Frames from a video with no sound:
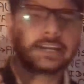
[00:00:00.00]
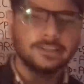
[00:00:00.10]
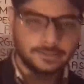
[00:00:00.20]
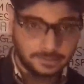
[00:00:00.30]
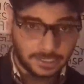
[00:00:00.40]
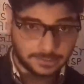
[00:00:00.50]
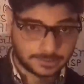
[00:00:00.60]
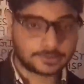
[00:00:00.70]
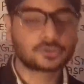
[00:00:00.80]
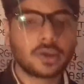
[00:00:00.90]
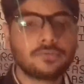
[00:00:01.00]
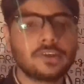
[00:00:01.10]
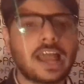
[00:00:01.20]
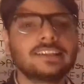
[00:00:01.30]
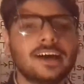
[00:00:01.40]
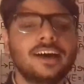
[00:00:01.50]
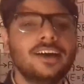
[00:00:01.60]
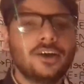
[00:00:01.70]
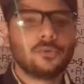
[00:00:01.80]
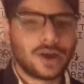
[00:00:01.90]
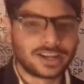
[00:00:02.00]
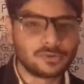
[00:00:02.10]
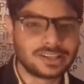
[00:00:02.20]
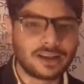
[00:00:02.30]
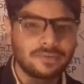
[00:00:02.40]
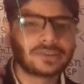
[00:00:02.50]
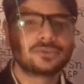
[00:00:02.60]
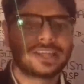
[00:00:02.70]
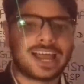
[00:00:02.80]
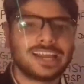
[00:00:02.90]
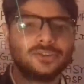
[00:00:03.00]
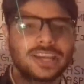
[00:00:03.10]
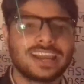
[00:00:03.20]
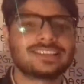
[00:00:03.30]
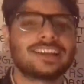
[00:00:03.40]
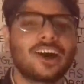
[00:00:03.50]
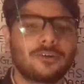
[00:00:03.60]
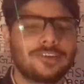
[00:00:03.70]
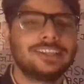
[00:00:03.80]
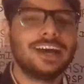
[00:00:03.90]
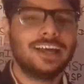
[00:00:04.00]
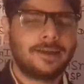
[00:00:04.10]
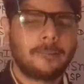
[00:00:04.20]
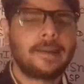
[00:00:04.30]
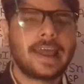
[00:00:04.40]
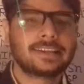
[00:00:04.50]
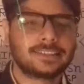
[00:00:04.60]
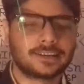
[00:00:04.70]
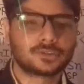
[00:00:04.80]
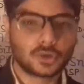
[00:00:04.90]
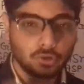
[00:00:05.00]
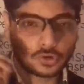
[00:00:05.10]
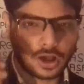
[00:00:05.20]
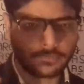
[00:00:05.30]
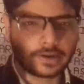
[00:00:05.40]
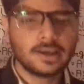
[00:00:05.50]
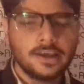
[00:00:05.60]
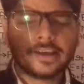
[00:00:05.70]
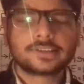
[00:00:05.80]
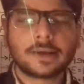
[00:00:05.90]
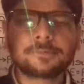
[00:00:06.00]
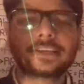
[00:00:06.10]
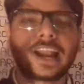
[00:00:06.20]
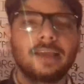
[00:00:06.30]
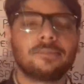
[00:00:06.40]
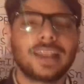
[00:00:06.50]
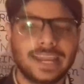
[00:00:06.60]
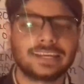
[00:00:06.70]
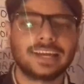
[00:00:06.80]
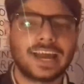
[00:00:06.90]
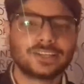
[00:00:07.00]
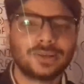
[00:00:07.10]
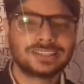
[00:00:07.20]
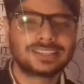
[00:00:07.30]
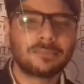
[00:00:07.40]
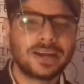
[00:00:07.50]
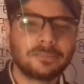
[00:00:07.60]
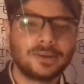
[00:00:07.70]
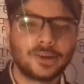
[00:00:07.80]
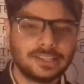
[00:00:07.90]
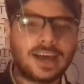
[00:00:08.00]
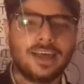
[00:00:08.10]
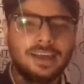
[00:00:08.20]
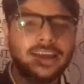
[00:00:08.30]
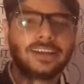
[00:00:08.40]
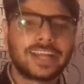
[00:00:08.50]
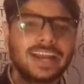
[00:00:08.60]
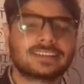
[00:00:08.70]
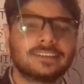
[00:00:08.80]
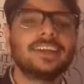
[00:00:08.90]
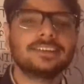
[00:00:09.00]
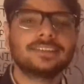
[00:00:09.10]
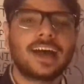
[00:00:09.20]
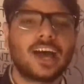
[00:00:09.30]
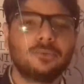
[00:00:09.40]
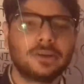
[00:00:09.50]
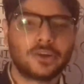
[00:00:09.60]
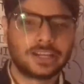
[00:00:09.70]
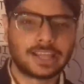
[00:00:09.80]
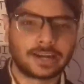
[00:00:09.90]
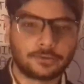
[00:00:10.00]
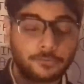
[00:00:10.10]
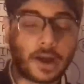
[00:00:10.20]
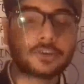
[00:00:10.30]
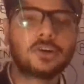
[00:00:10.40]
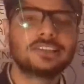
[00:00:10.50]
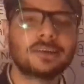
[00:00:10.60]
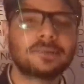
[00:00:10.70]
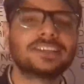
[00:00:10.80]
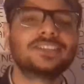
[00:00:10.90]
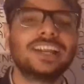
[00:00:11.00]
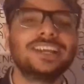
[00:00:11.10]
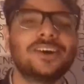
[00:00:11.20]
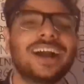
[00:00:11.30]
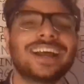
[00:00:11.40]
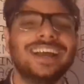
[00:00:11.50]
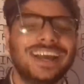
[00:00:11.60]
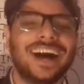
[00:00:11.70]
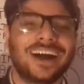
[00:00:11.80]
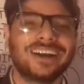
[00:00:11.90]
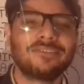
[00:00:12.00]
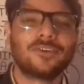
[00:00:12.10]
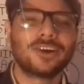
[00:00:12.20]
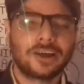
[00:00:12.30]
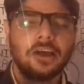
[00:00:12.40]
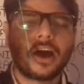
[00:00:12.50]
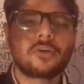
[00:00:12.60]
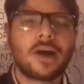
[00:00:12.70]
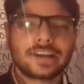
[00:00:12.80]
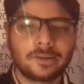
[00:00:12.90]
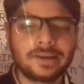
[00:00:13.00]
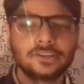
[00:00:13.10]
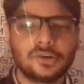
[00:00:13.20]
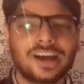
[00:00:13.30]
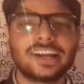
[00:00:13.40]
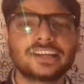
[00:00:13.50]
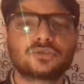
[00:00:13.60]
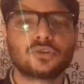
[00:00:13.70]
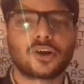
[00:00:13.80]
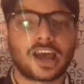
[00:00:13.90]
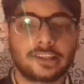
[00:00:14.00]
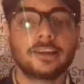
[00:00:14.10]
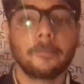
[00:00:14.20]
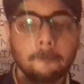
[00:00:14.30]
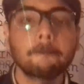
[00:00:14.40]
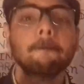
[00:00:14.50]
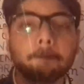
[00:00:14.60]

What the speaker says: write these. So if you like the work with reference to the education, often the lecture. So you could often subscribe, like as well as comment below in the text. Thus I will be knowing that what concept actually you are hungry for or what haven't you understood or either